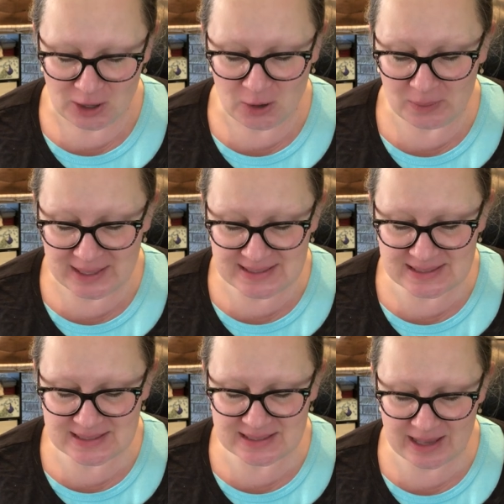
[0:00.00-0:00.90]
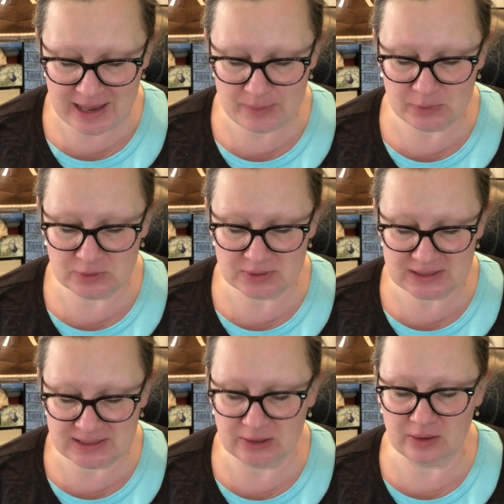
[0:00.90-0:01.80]
Oasis Camel
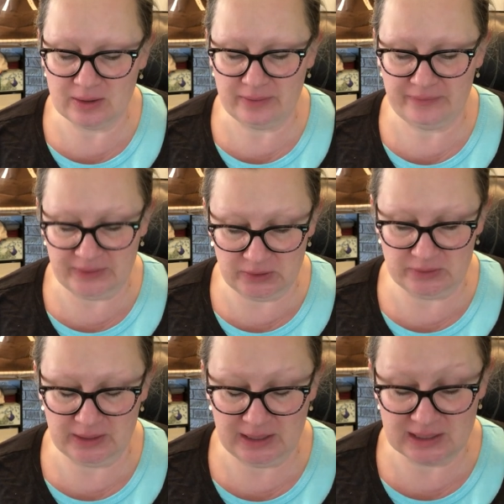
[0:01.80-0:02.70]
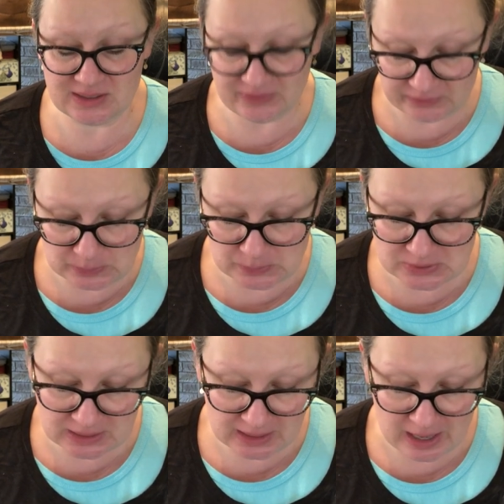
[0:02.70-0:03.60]
Silk Fingering. It's
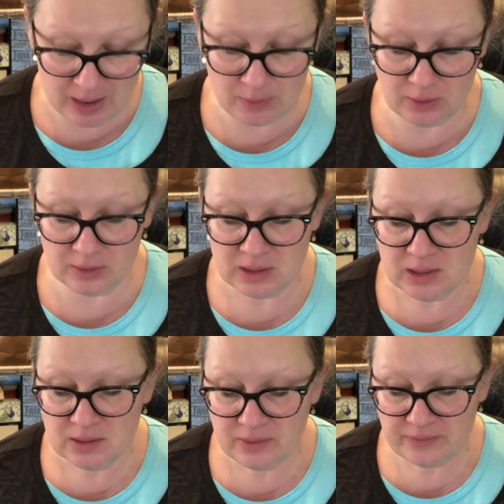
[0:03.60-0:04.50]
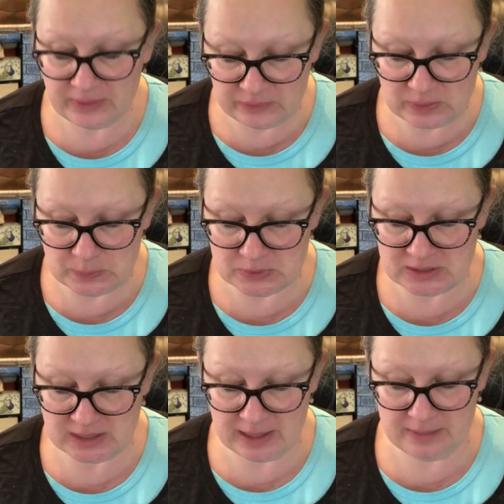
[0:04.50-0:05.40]
50% camel,
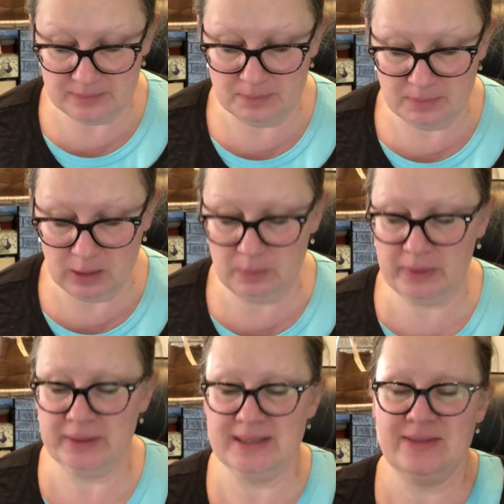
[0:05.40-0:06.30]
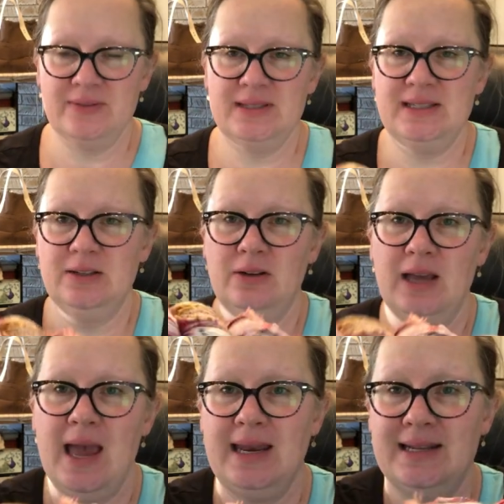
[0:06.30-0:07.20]
50% mulberry
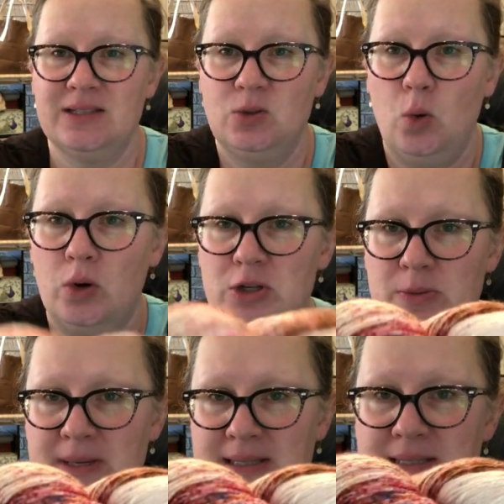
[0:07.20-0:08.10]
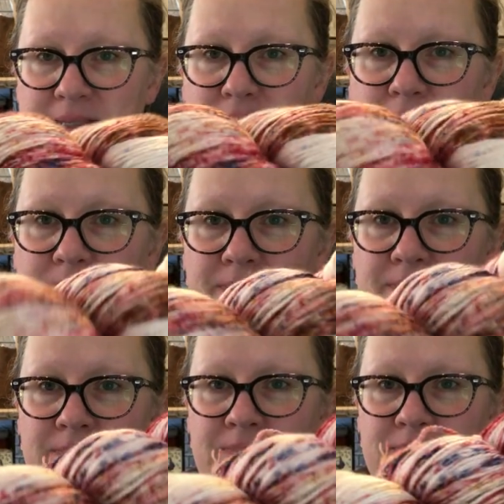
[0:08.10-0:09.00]
silk, and it's gorgeous.
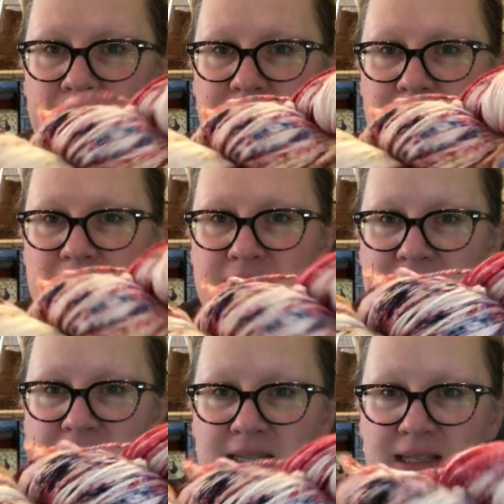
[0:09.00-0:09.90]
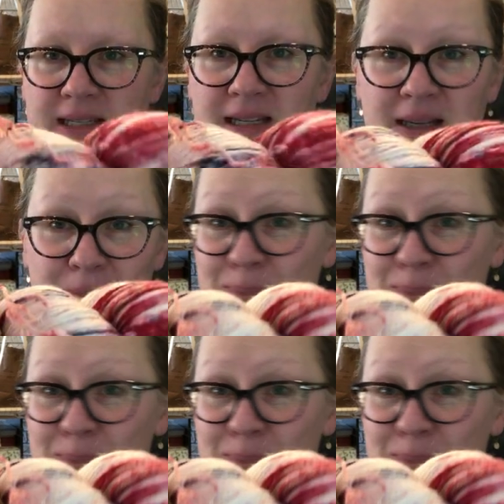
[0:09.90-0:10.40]
See?